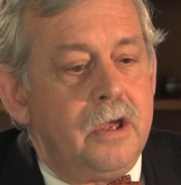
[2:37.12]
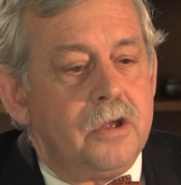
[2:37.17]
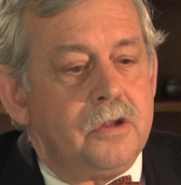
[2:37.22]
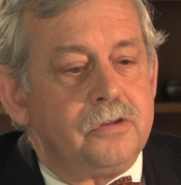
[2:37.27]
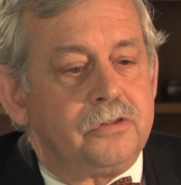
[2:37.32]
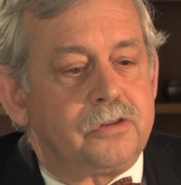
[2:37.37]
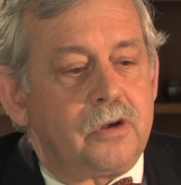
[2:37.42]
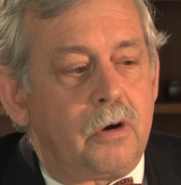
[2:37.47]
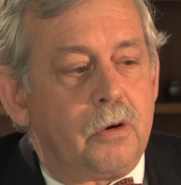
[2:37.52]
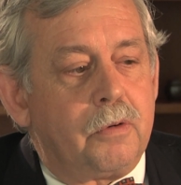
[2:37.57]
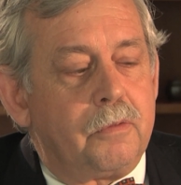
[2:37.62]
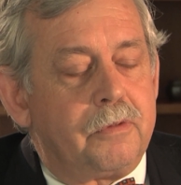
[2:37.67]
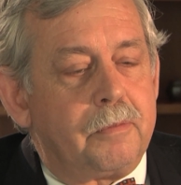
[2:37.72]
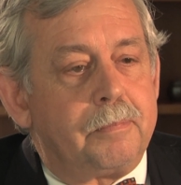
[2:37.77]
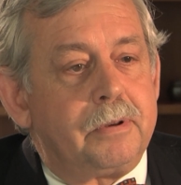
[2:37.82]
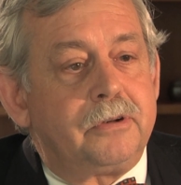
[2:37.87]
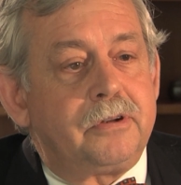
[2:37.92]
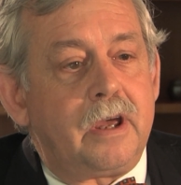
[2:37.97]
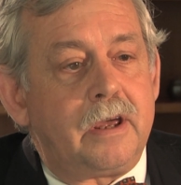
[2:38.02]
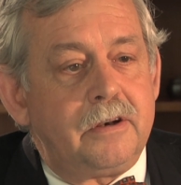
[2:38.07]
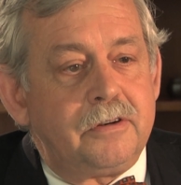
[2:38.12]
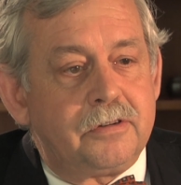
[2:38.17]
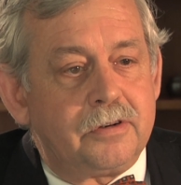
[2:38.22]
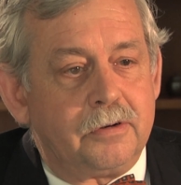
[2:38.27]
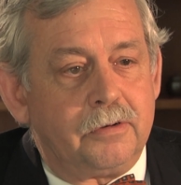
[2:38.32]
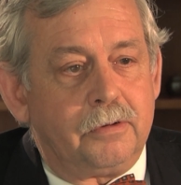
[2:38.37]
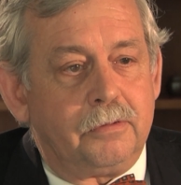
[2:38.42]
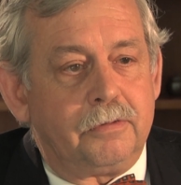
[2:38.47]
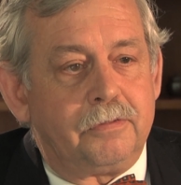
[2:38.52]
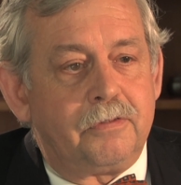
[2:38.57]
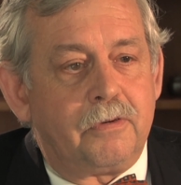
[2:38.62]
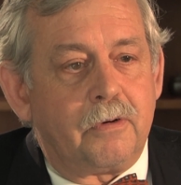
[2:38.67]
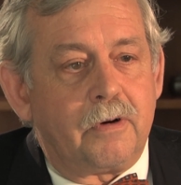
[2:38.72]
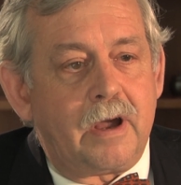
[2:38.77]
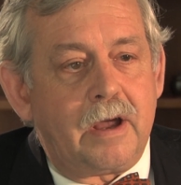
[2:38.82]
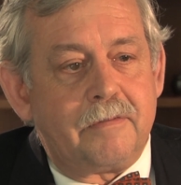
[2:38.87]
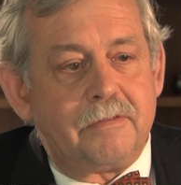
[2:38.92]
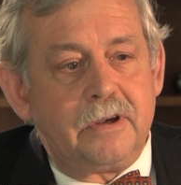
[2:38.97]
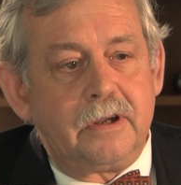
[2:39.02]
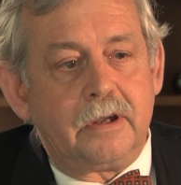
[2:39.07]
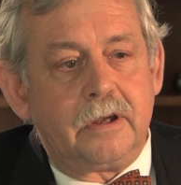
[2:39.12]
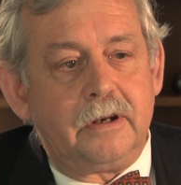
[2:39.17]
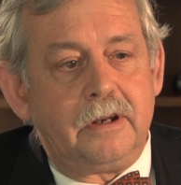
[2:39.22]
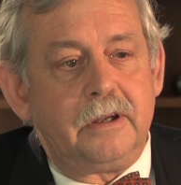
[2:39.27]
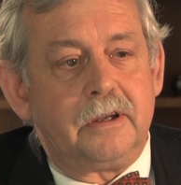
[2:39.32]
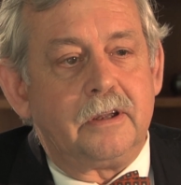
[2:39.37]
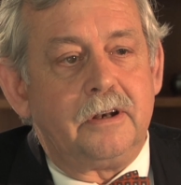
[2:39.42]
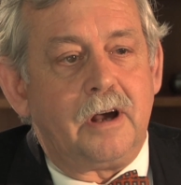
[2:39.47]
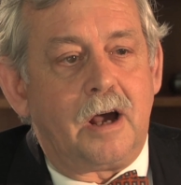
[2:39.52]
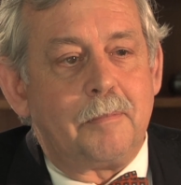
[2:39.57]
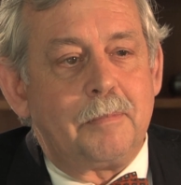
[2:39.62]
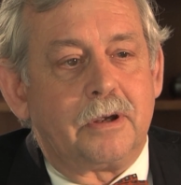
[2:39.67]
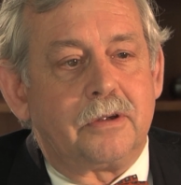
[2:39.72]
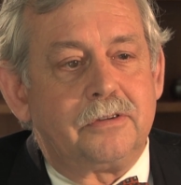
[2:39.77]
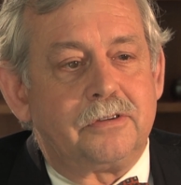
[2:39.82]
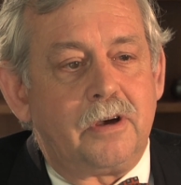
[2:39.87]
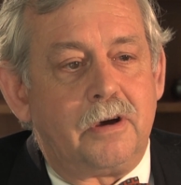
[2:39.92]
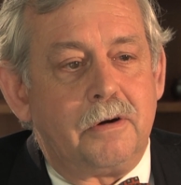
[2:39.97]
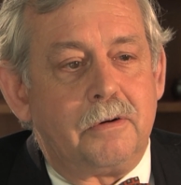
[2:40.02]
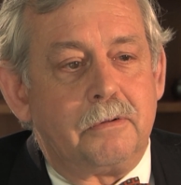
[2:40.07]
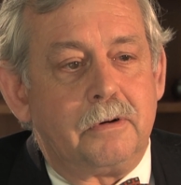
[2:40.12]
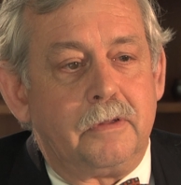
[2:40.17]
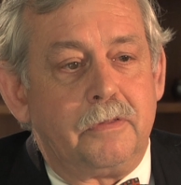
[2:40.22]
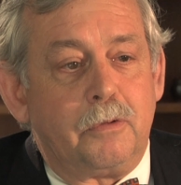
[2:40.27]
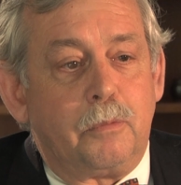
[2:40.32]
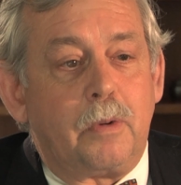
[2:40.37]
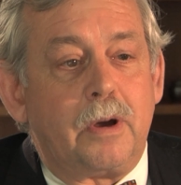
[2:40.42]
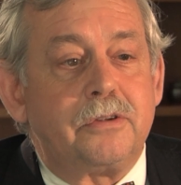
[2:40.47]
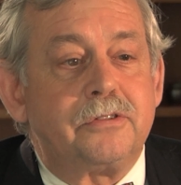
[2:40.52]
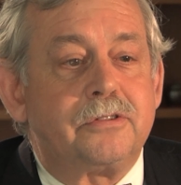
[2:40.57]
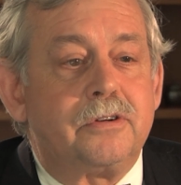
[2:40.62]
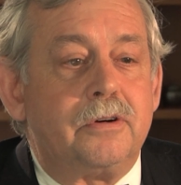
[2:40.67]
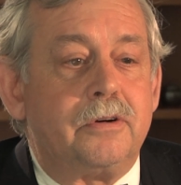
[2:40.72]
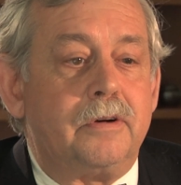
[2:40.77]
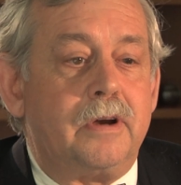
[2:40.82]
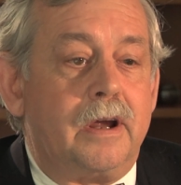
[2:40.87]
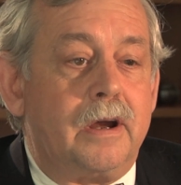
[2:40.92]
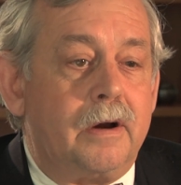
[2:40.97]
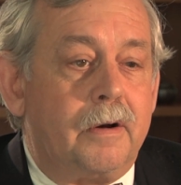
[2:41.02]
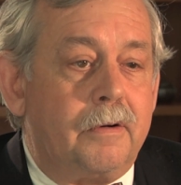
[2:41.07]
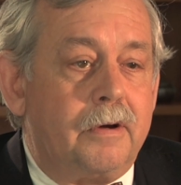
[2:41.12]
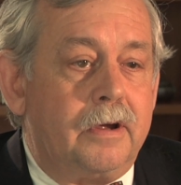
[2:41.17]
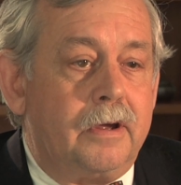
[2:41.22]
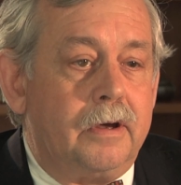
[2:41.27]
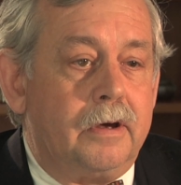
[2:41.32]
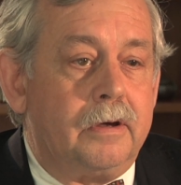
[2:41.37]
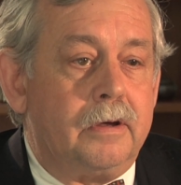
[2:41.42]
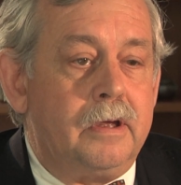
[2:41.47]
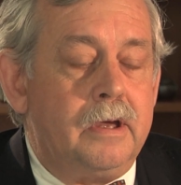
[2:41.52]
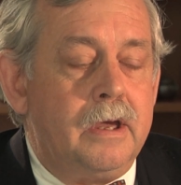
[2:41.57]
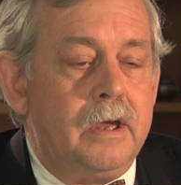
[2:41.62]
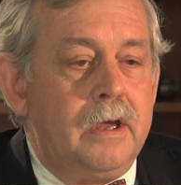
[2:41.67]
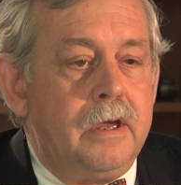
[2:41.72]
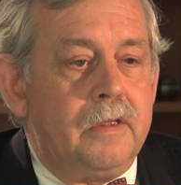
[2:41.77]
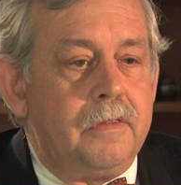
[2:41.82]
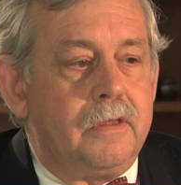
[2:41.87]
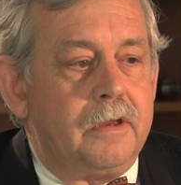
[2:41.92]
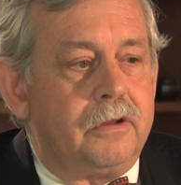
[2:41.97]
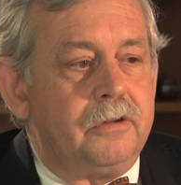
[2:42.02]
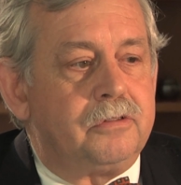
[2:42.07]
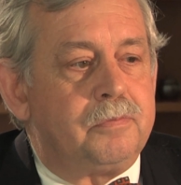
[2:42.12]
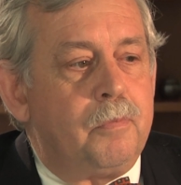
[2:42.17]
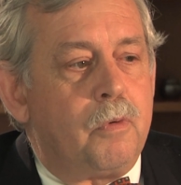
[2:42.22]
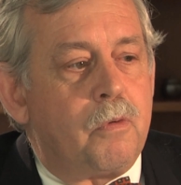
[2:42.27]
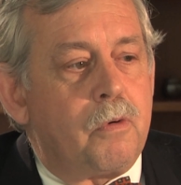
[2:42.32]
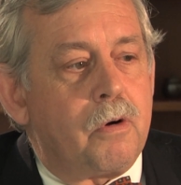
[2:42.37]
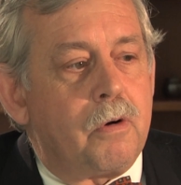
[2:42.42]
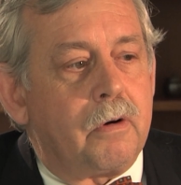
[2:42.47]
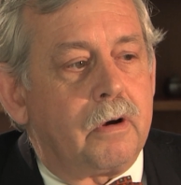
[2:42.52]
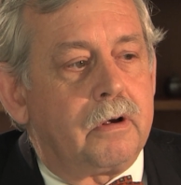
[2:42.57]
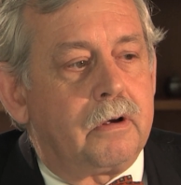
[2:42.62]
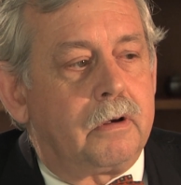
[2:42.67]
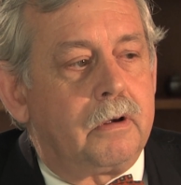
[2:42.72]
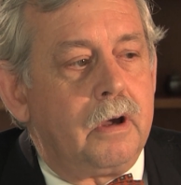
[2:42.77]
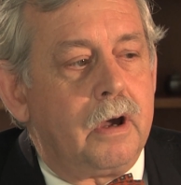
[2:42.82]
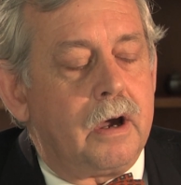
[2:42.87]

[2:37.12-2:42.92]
So the potential for having an economic zone in the western area that is more